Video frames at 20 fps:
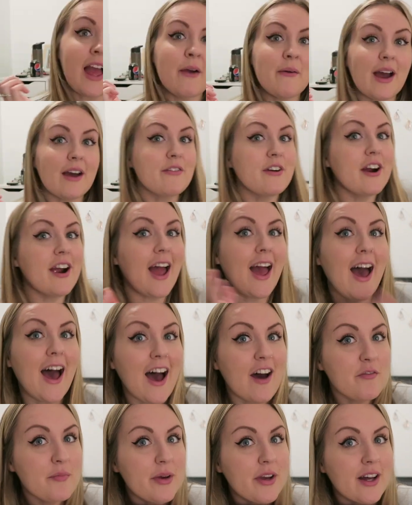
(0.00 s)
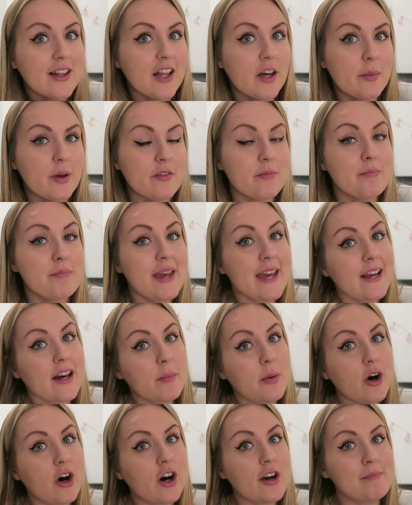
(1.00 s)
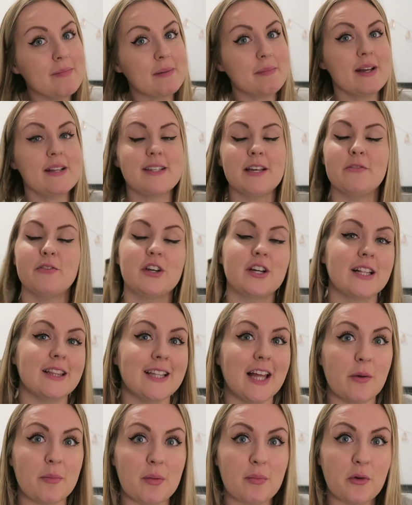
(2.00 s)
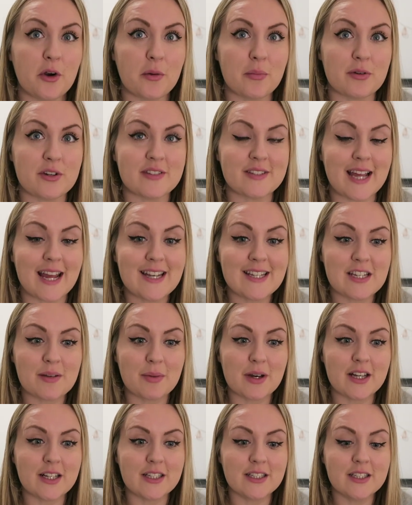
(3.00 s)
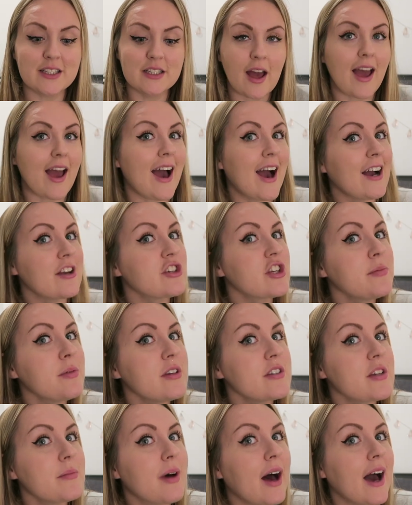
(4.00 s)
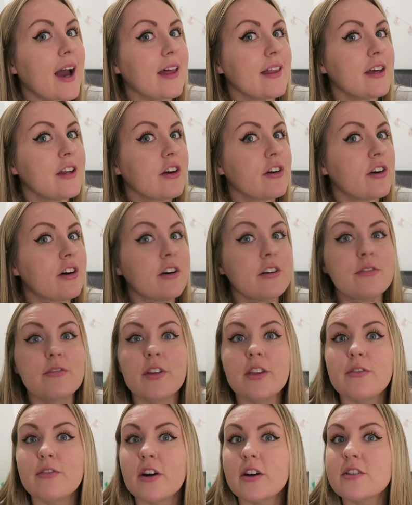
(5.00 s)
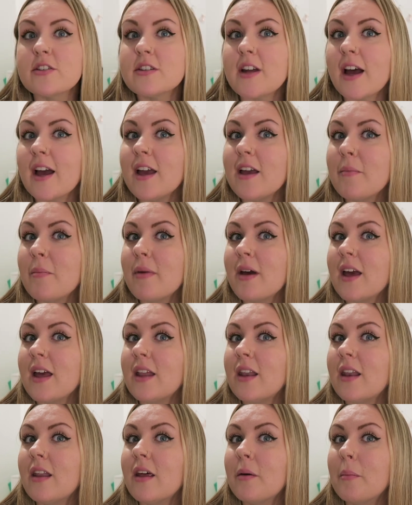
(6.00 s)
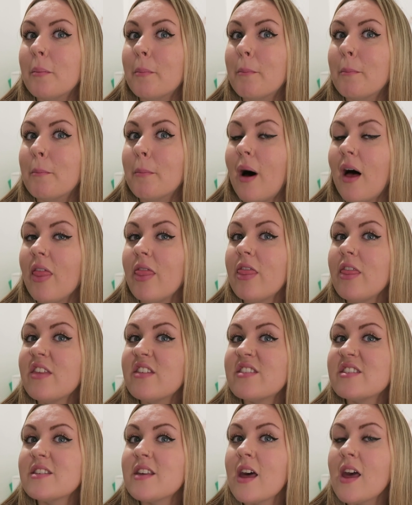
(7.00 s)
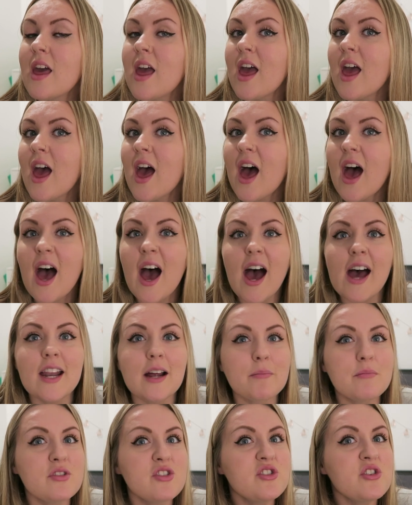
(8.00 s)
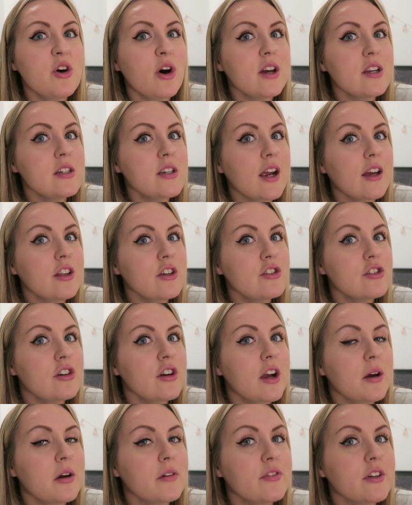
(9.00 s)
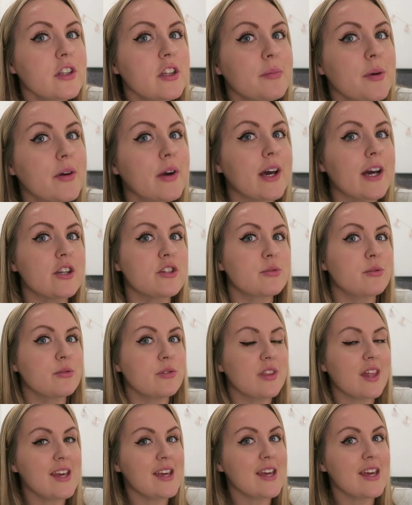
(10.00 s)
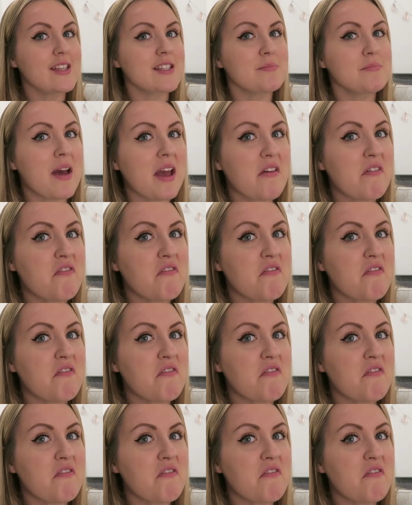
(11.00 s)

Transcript: However, I have put a little bit of makeup on, made myself look a little bit more presentable. I actually put some eyeliner on for the first time in months, and I'm not entirely sure how I feel about it. I don't think it's my